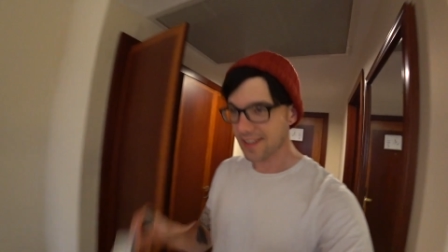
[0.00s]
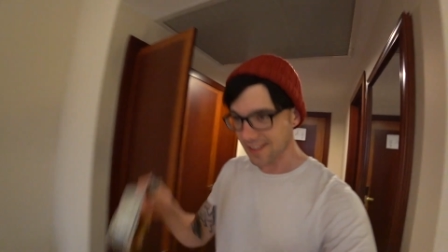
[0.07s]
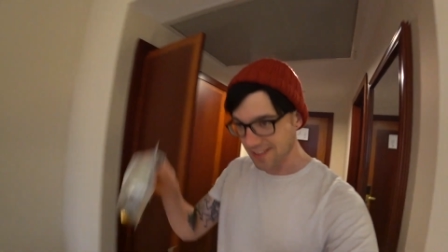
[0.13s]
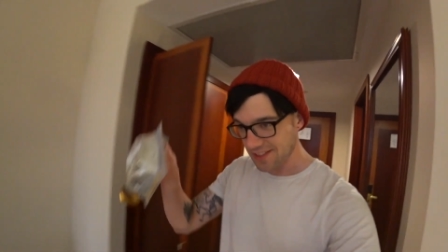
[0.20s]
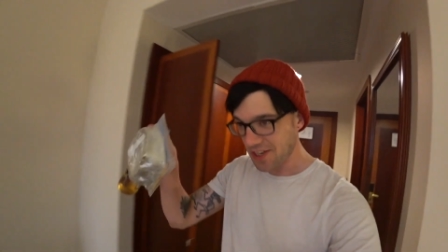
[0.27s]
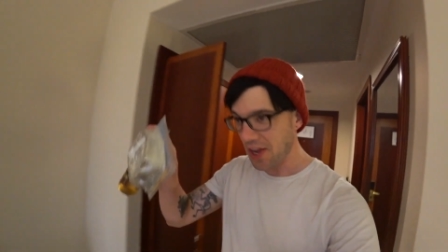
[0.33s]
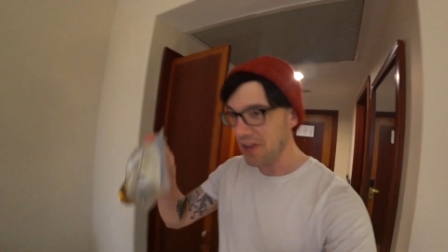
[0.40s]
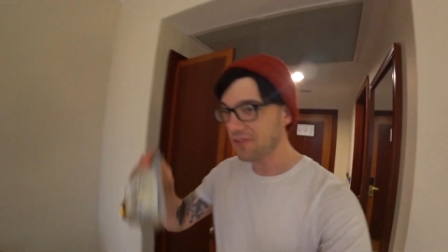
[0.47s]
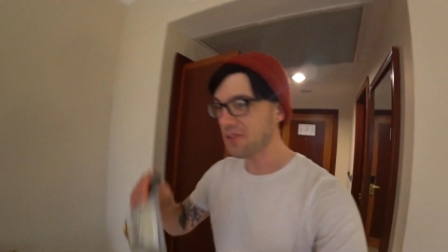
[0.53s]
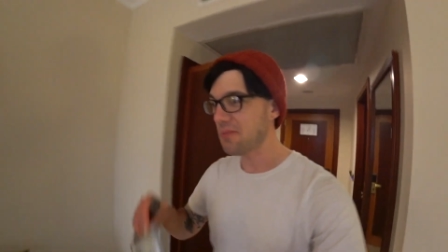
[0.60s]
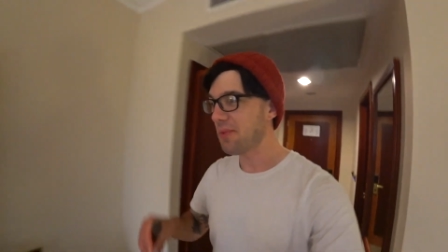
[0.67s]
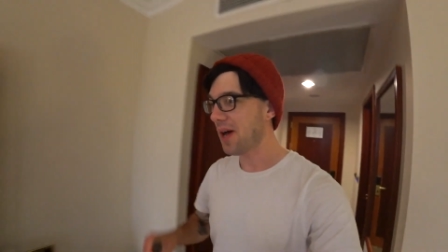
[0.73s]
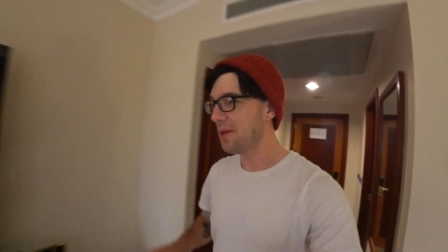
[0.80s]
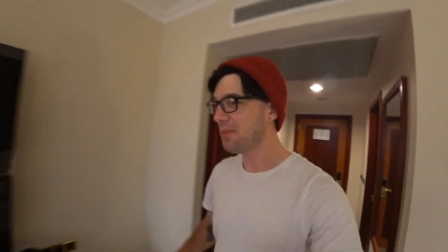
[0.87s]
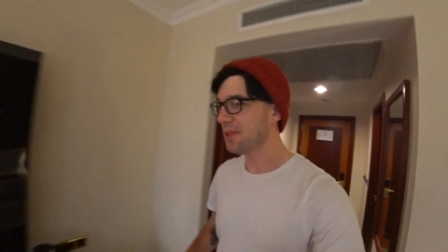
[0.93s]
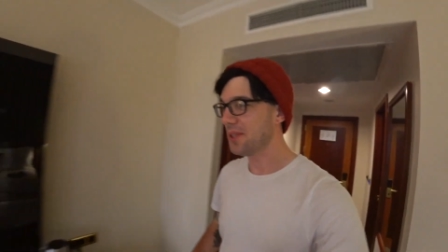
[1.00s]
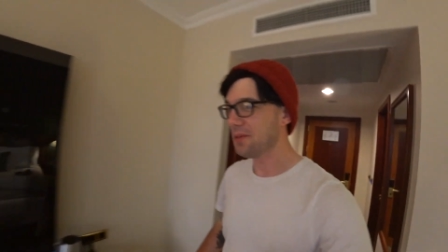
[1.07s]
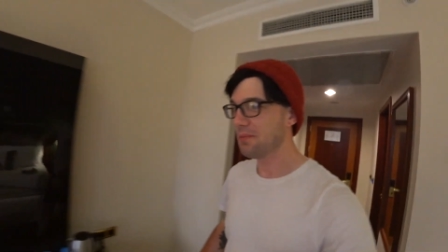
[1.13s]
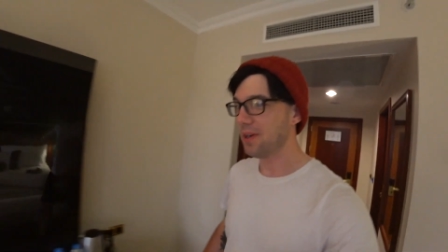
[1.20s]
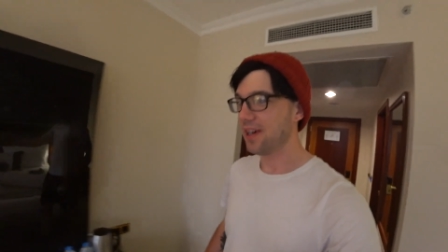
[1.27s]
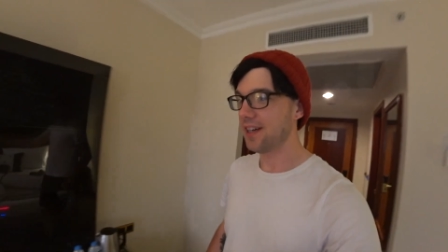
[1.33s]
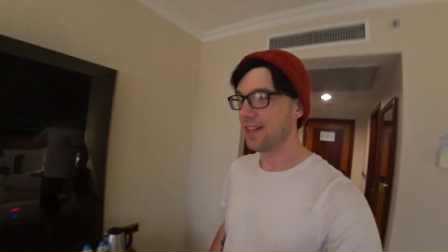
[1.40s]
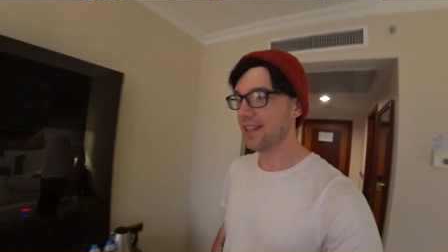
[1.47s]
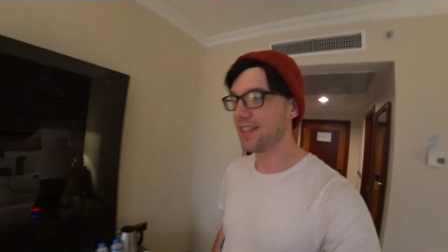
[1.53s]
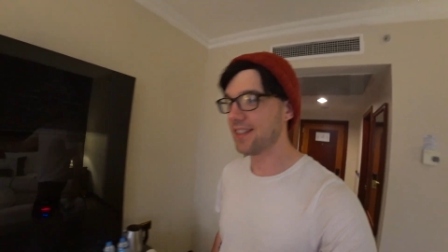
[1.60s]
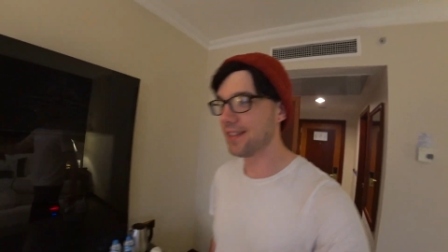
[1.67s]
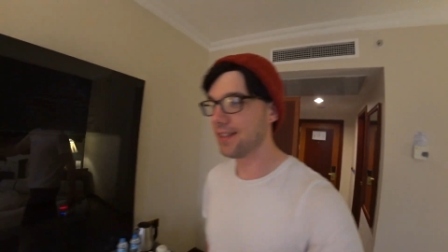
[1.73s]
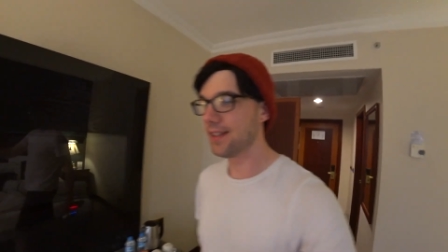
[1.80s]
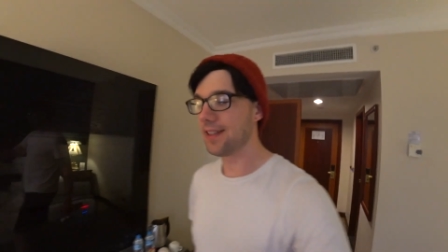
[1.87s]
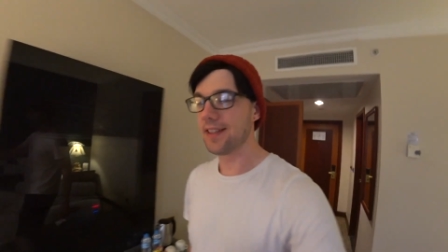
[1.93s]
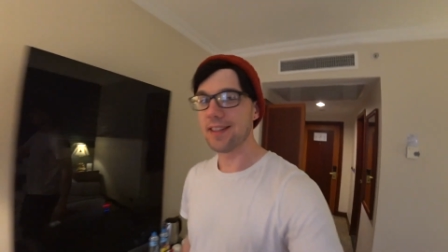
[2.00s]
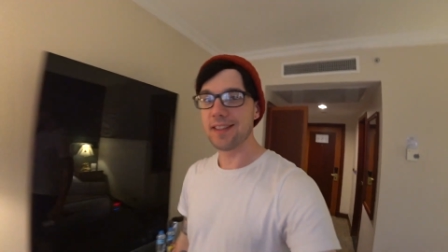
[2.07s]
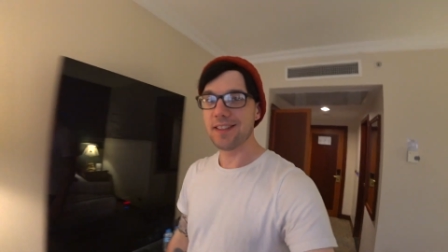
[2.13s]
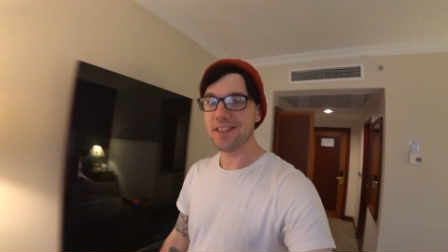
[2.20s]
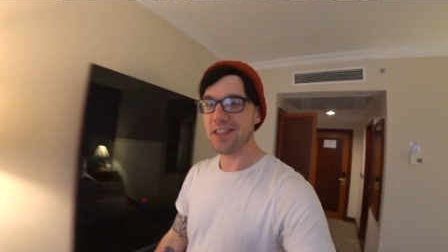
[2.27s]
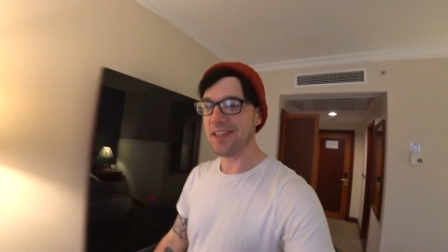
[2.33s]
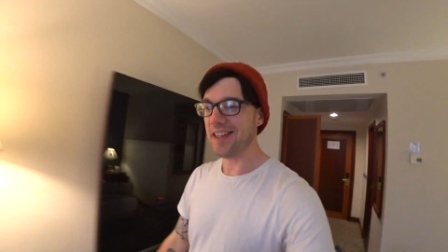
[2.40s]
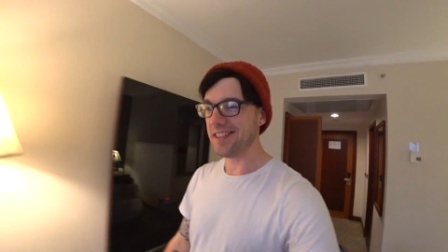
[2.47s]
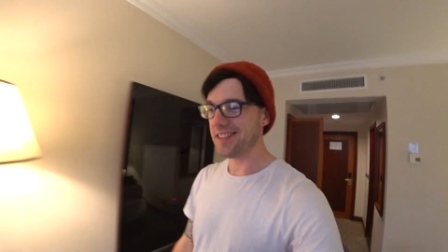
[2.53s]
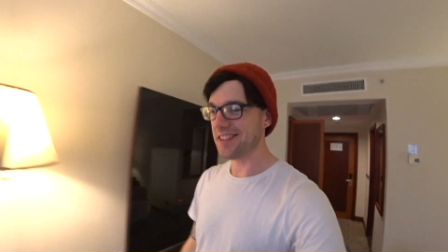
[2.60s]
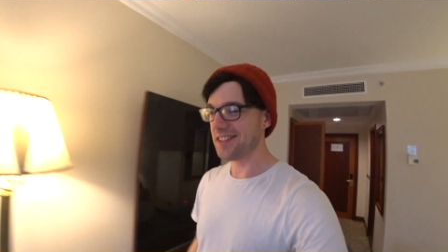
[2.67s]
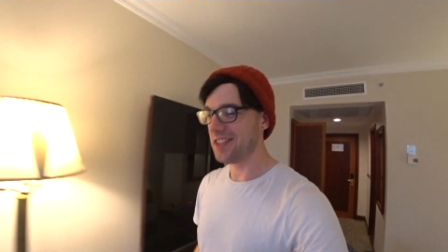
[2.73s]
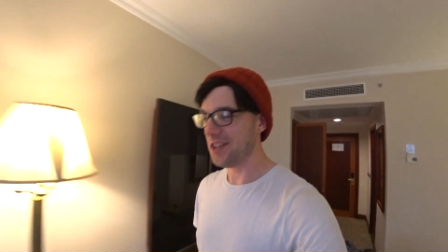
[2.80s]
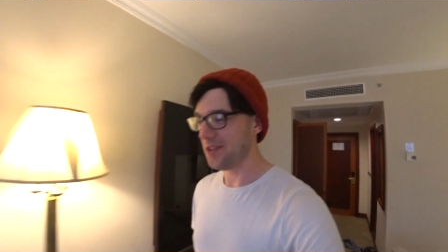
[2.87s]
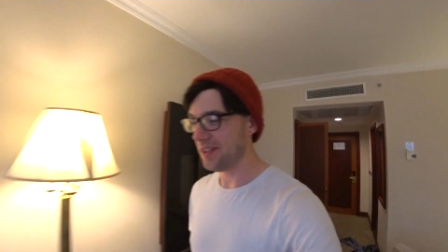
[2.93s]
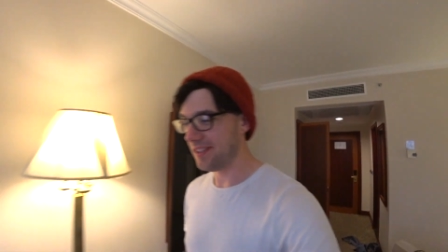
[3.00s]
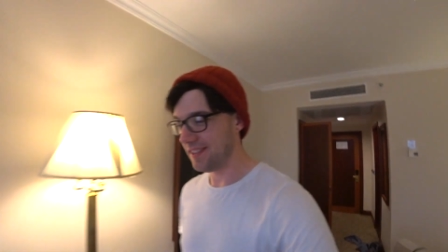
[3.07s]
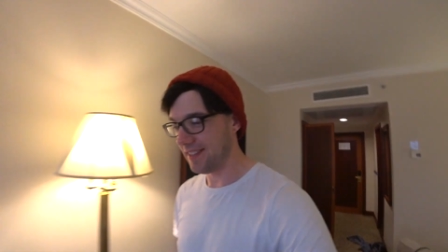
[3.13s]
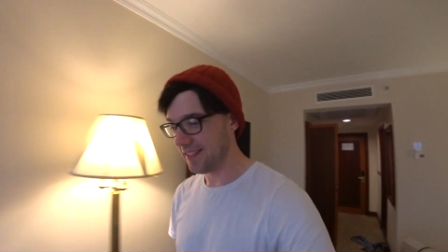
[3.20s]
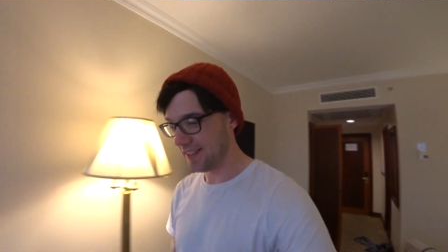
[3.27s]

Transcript: it's time for popping a bar, so let's do it.